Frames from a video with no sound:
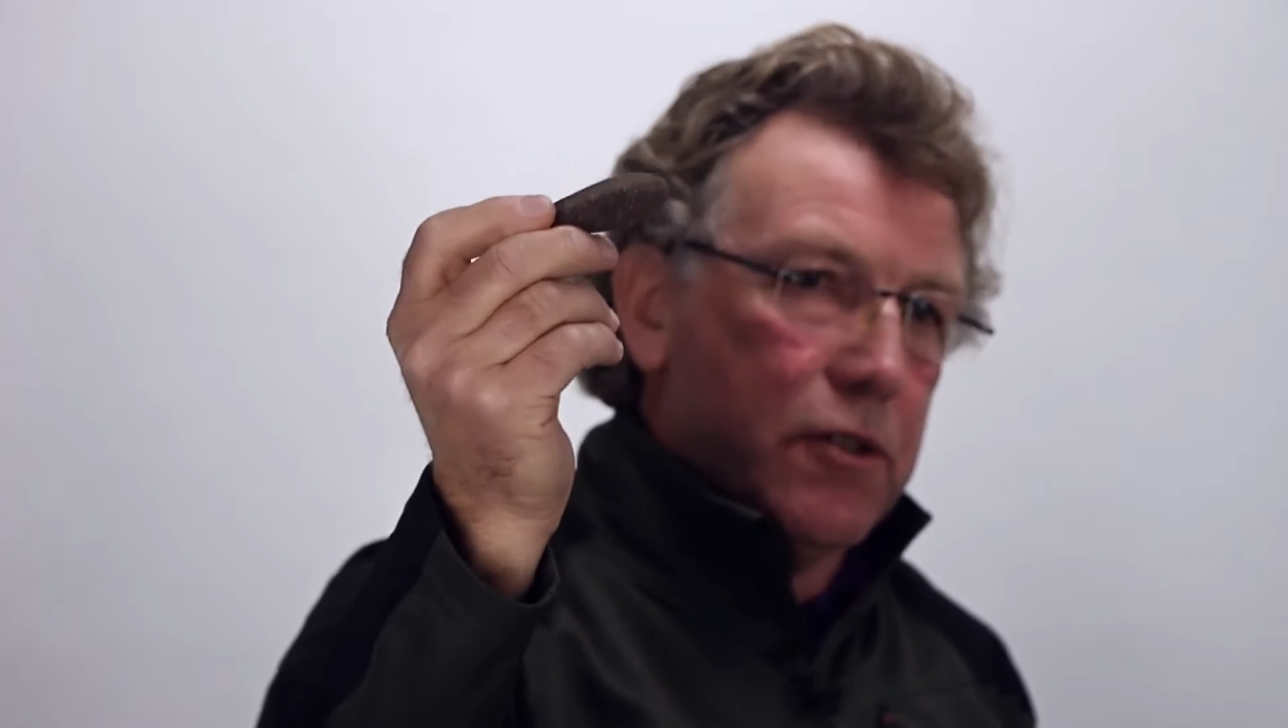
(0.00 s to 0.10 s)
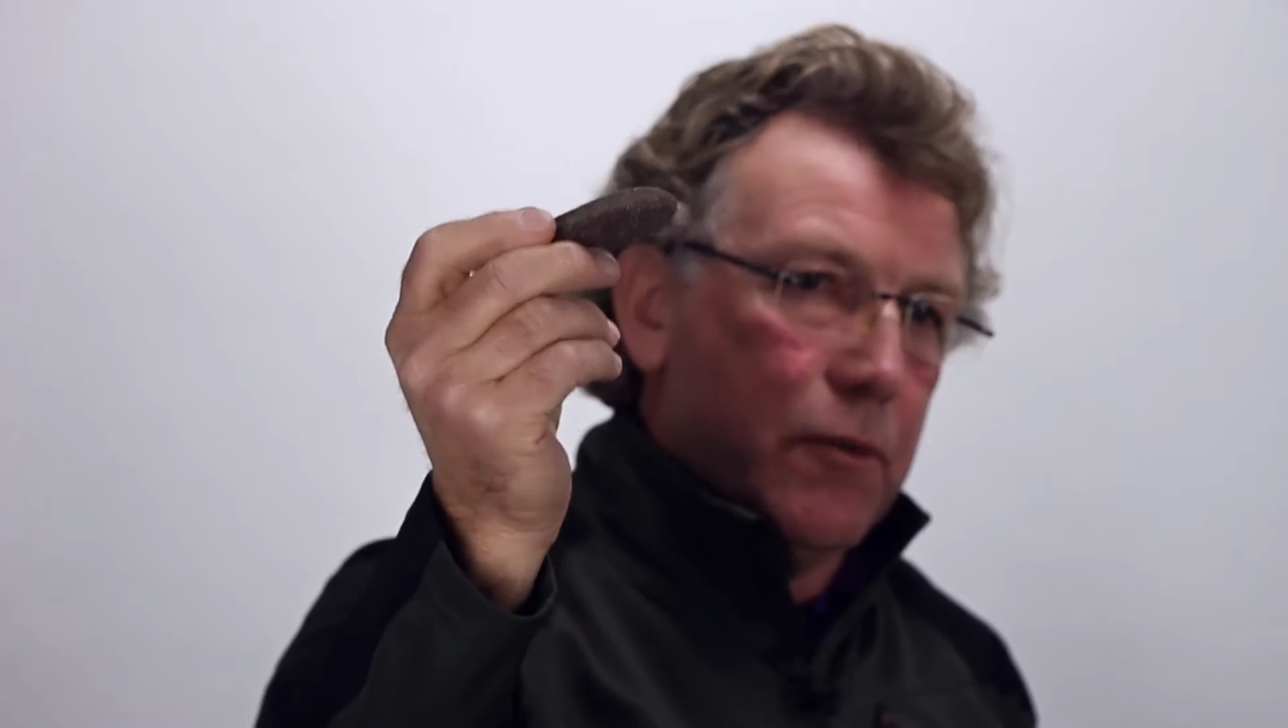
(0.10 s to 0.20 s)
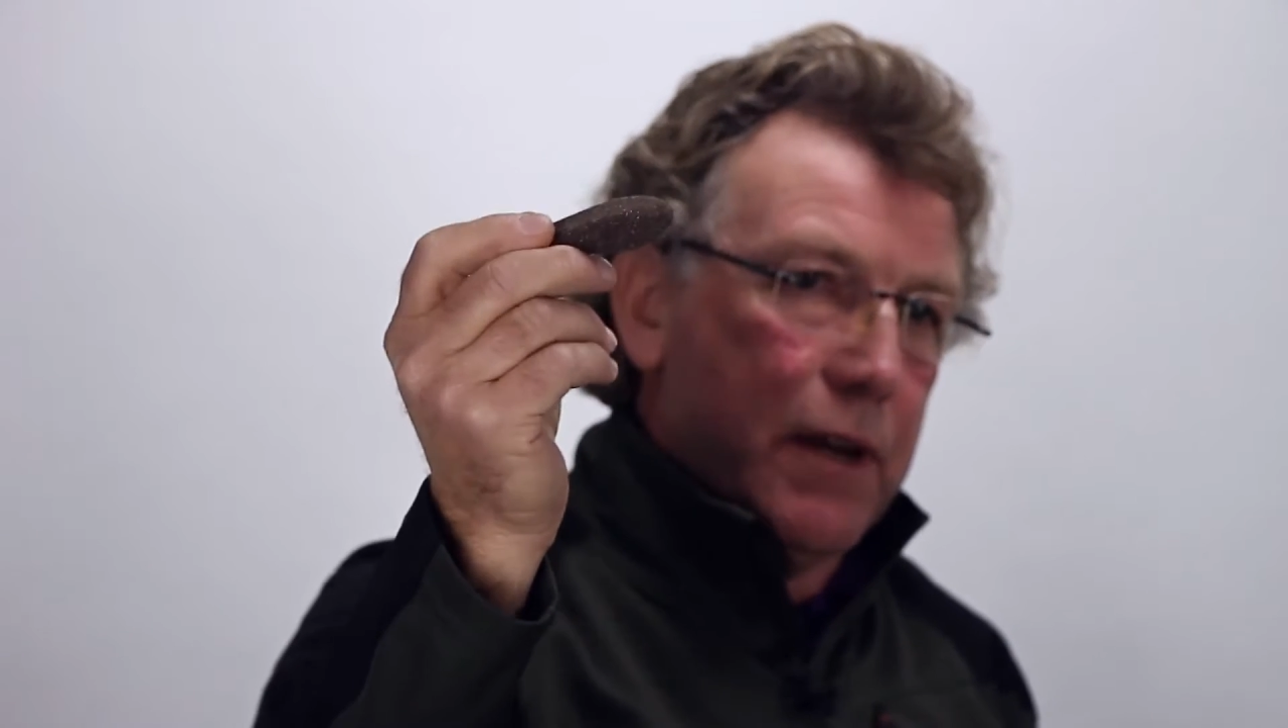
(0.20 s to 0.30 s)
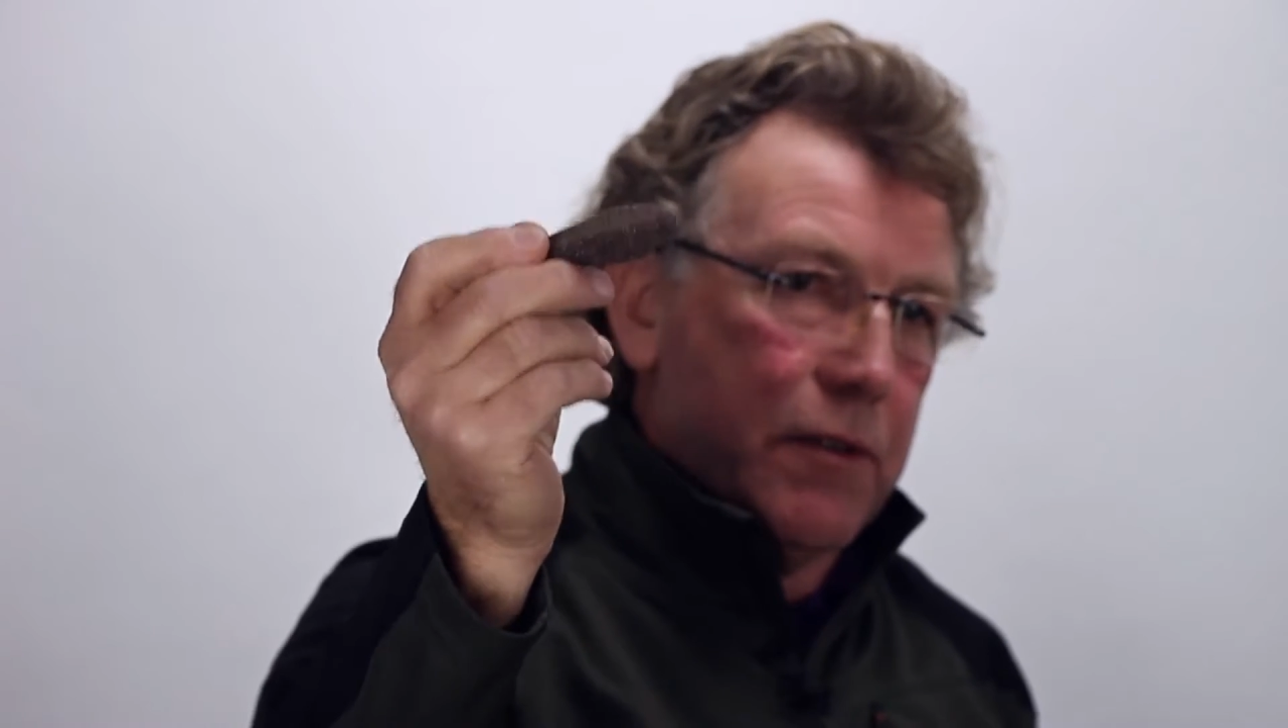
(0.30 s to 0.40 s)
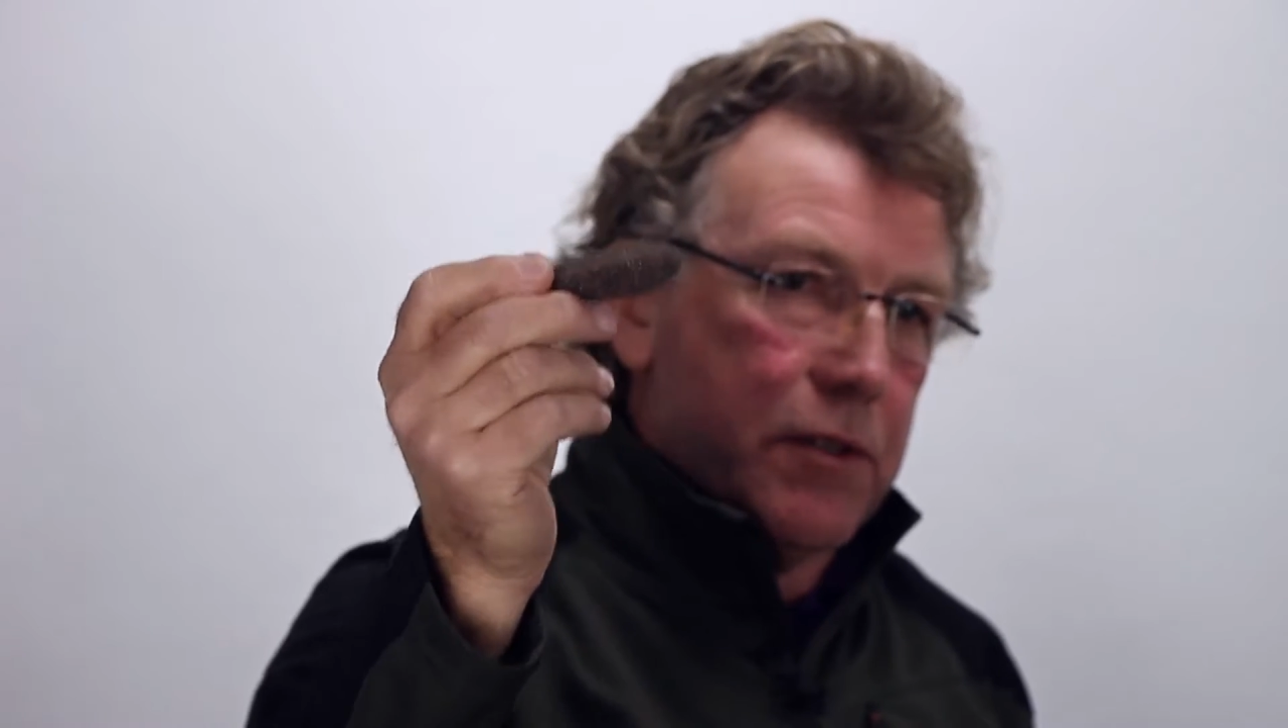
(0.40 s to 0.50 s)

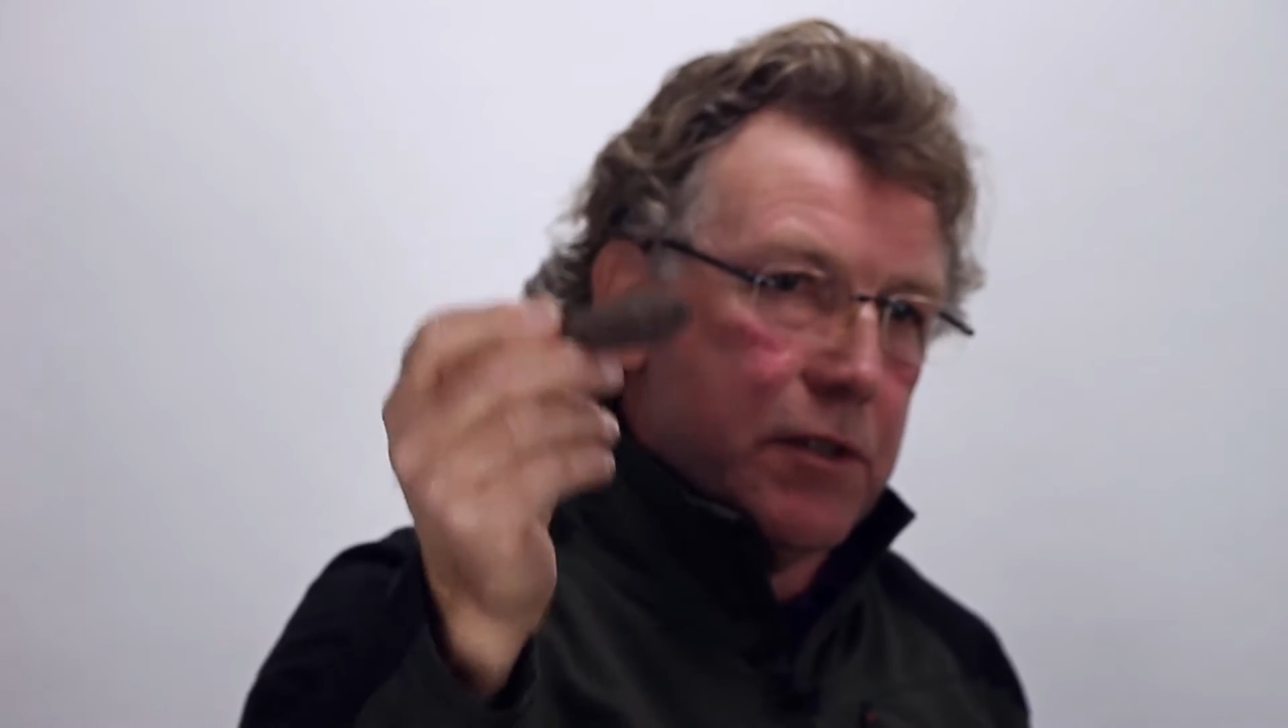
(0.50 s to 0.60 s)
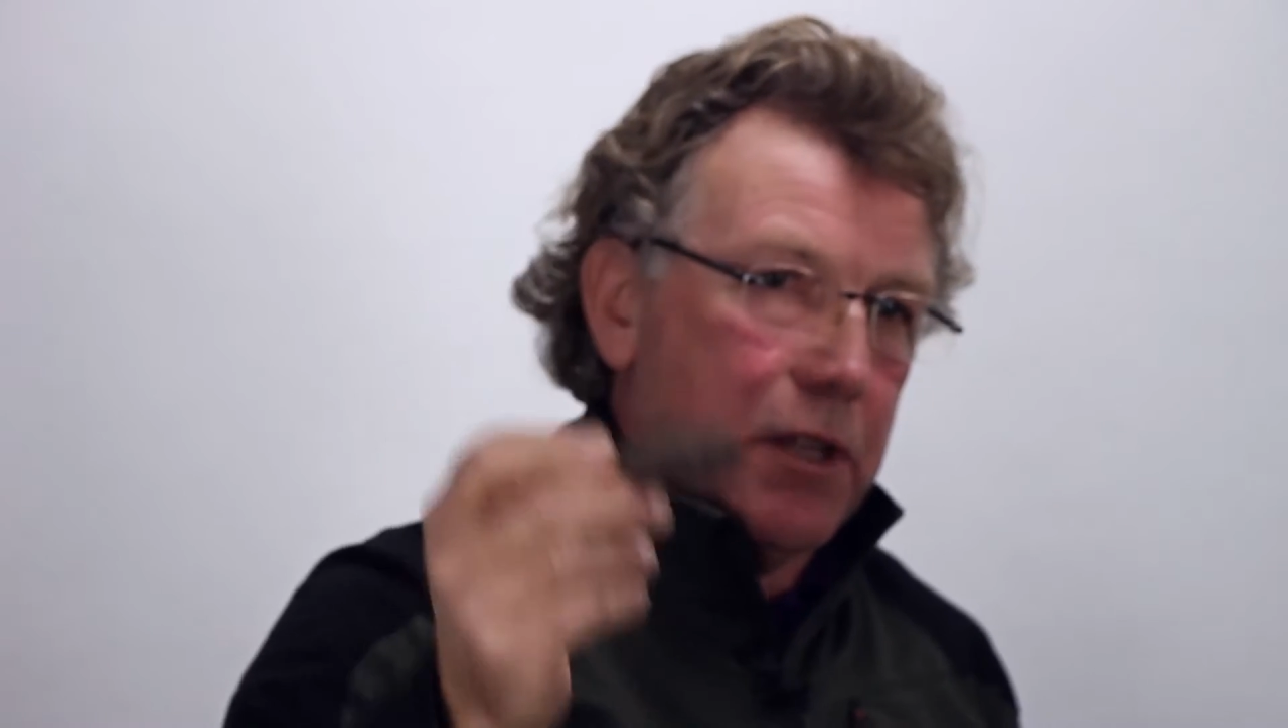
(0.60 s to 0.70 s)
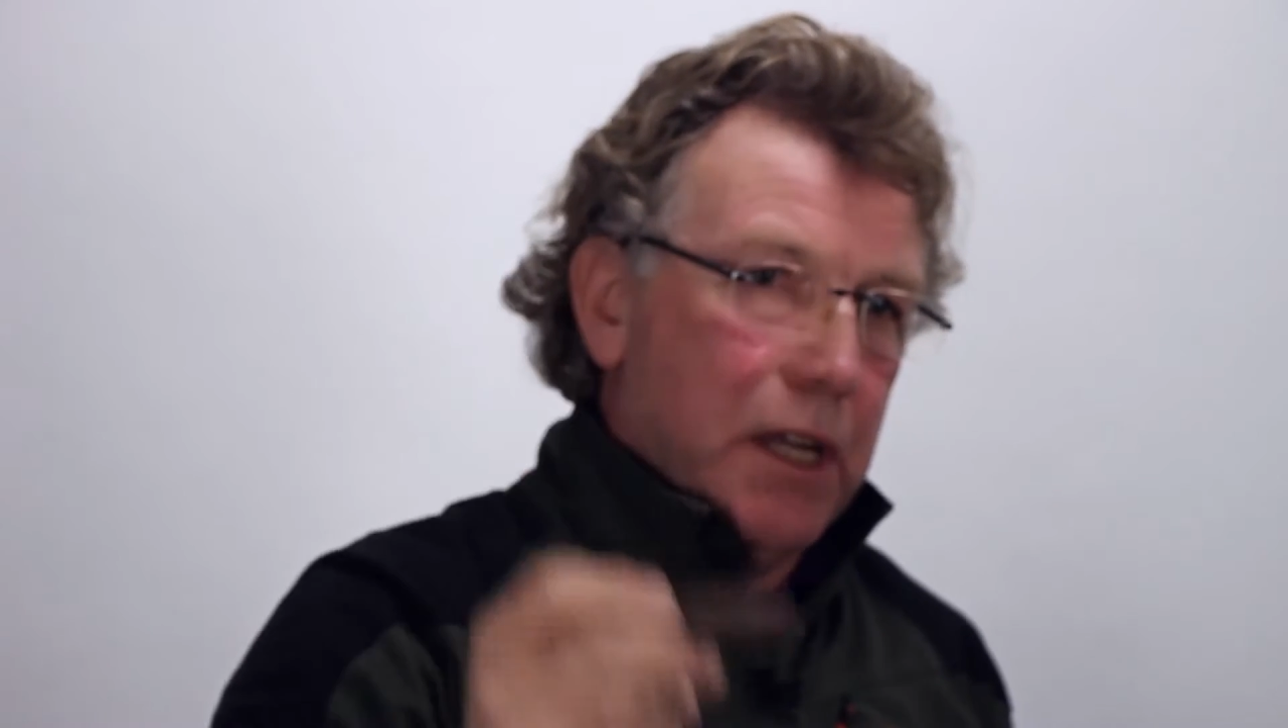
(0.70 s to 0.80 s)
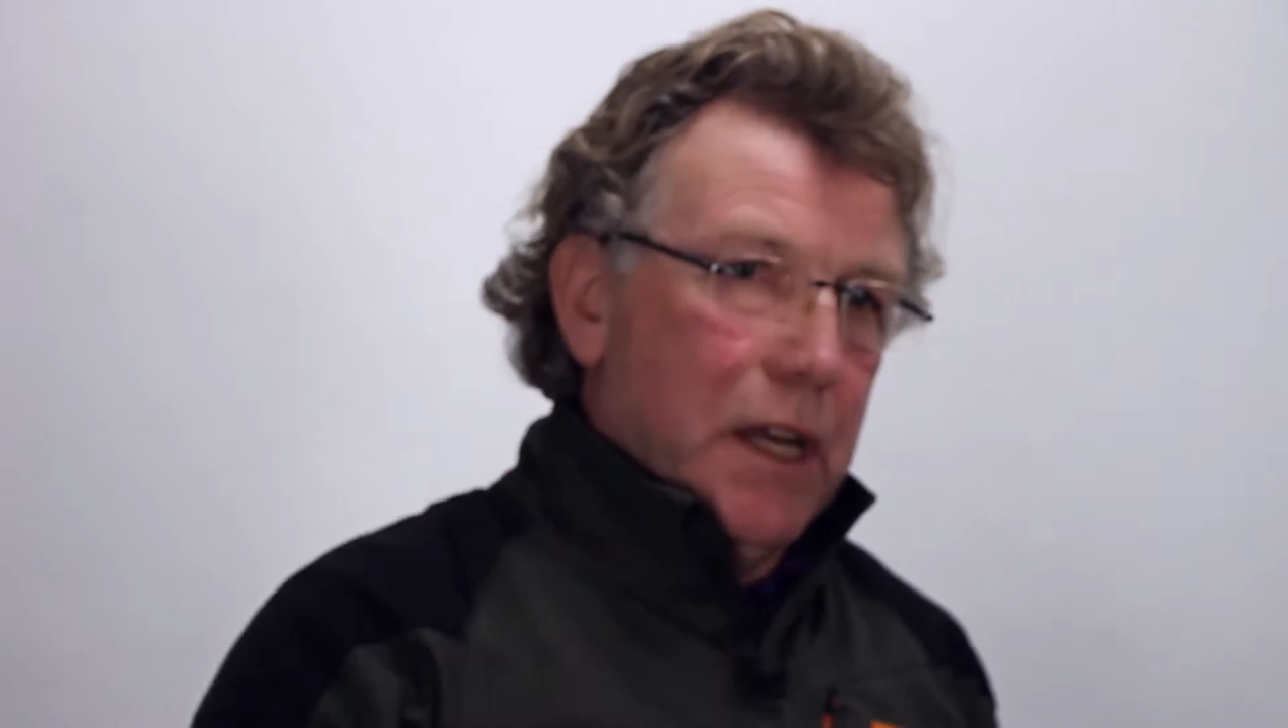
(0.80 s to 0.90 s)
2 ounces